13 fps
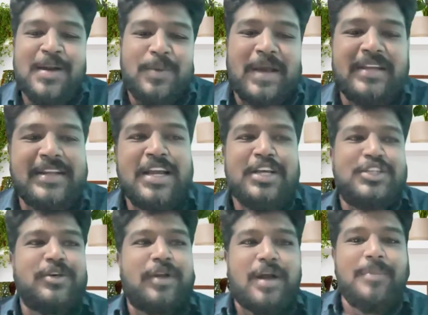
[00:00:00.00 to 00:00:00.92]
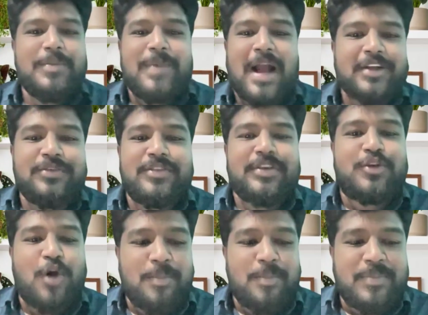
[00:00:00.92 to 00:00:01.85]
Right. So coming back to the
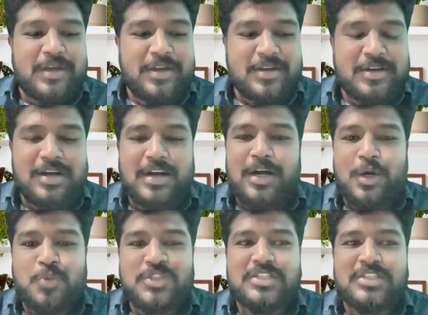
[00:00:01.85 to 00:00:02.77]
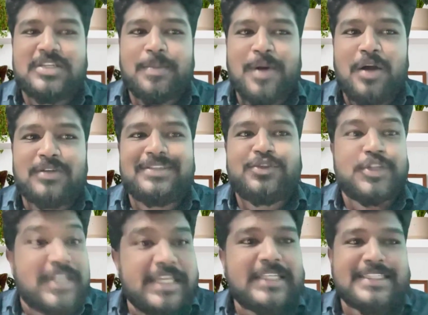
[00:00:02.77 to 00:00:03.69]
topic, which is about
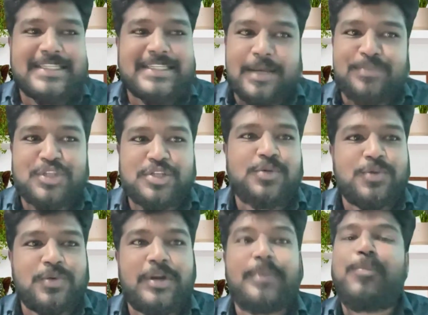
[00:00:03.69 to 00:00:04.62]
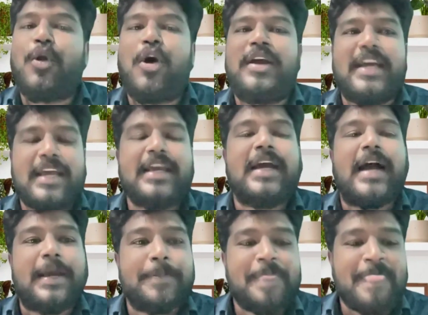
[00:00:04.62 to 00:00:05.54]
3 steps to deploy
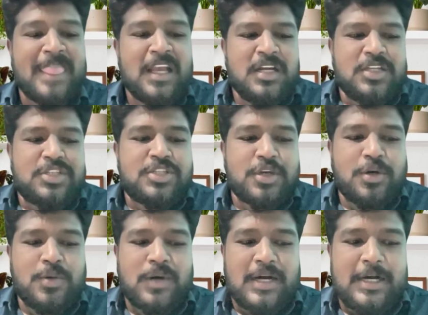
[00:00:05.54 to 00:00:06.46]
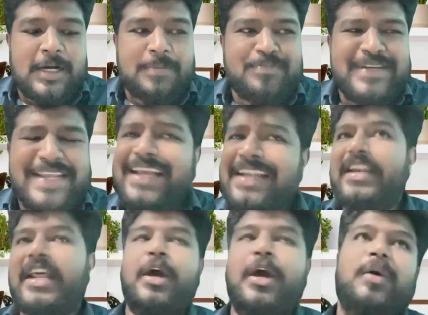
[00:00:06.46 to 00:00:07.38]
AI. So day in,
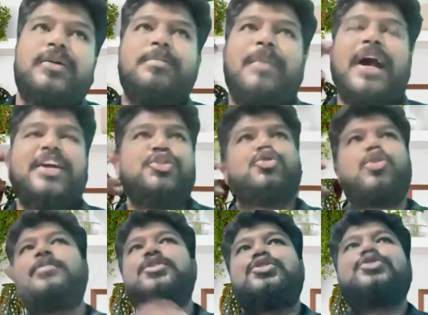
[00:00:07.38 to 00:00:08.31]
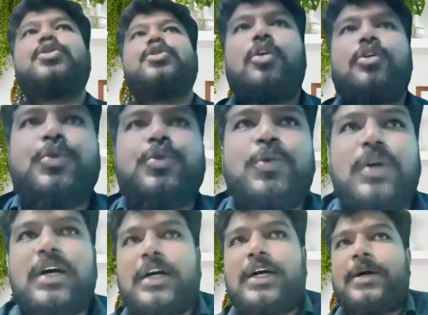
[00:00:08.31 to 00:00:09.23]
day out, my job is to talk to
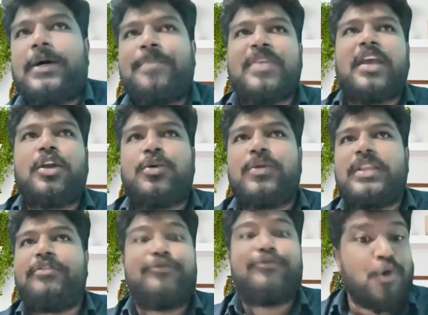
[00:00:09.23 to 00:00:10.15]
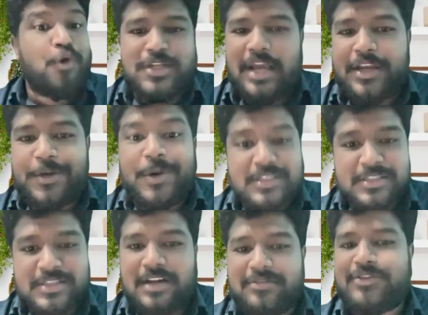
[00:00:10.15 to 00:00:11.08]
the folks like
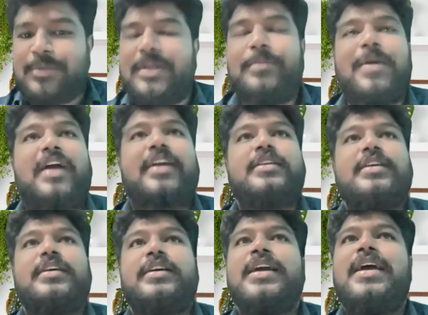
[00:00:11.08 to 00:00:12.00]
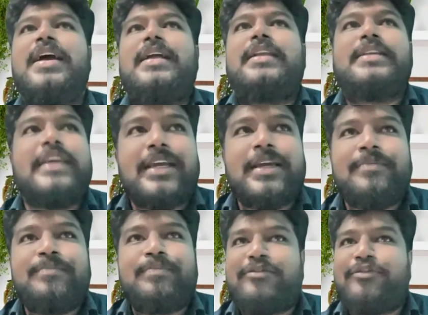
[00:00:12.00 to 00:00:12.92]
yourself from the marketing
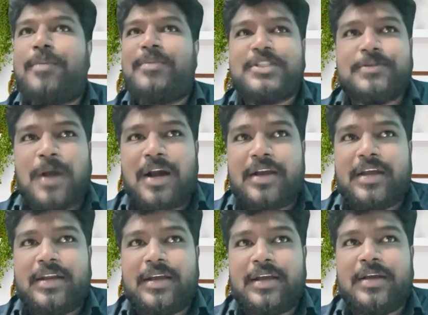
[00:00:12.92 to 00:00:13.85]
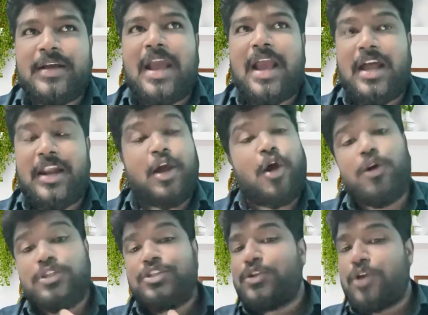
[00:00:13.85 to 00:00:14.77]
team, performance marketing, and I
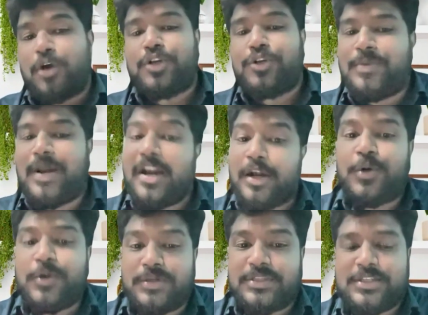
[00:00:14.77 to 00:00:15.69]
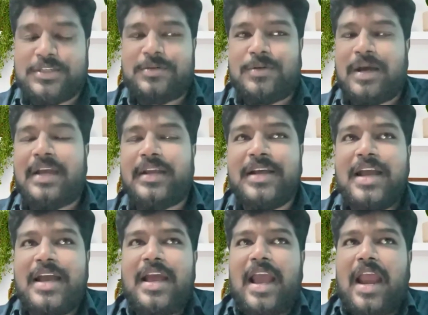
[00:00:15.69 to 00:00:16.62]
also talk to brand owners, right?
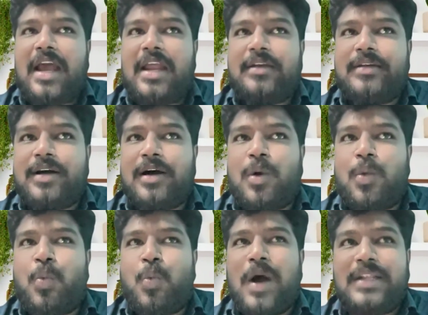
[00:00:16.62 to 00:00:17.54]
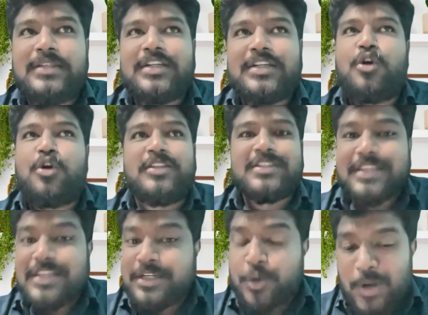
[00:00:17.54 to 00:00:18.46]
And one
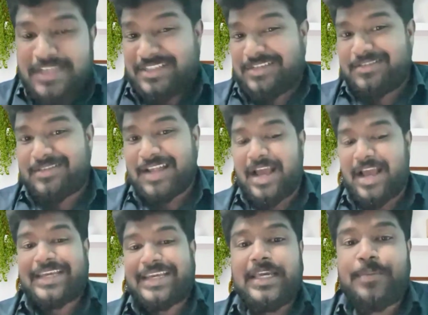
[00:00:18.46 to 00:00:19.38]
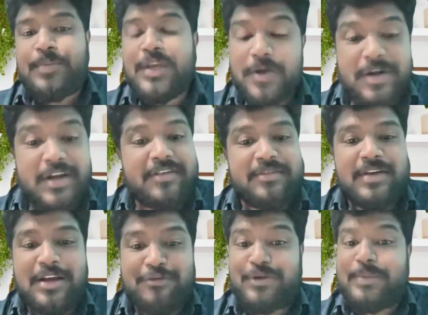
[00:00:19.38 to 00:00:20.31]
constant question that I keep hearing
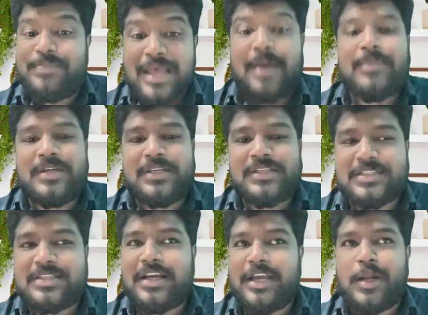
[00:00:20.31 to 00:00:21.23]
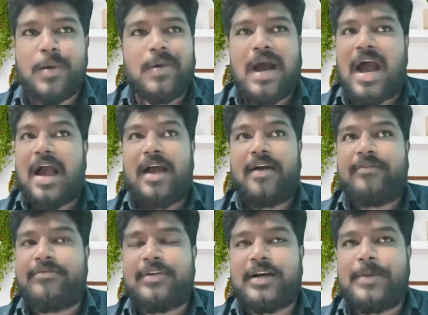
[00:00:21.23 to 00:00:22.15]
from them is, I
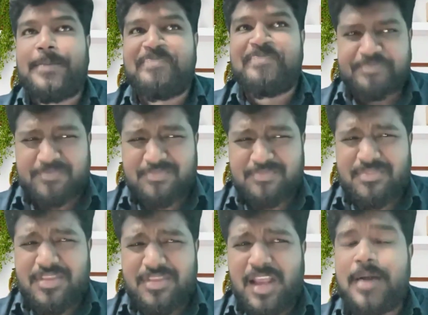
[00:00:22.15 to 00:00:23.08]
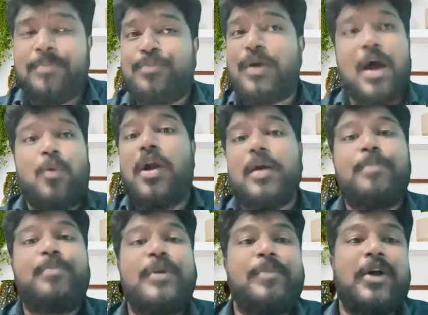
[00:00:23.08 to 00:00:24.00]
want
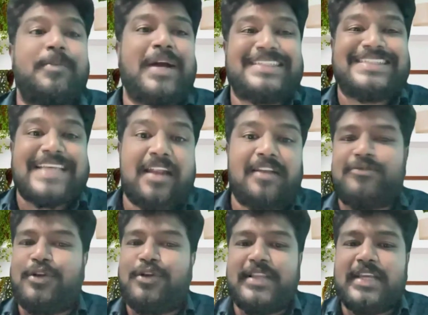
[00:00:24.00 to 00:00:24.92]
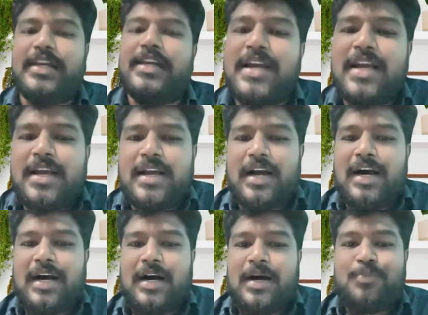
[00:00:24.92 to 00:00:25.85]
to prepare myself for the
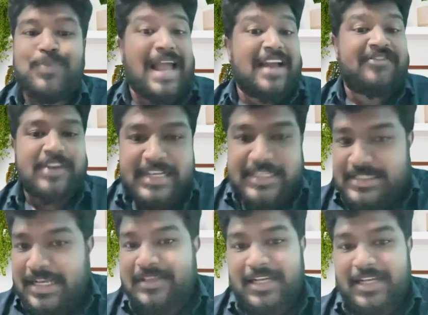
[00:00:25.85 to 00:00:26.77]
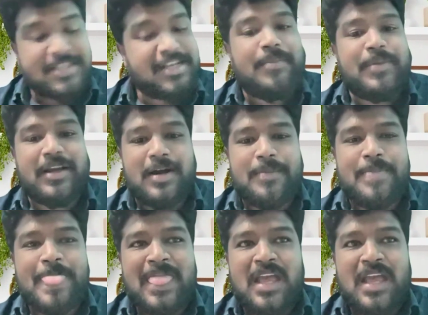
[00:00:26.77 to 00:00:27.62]
Black Friday sale that's coming up.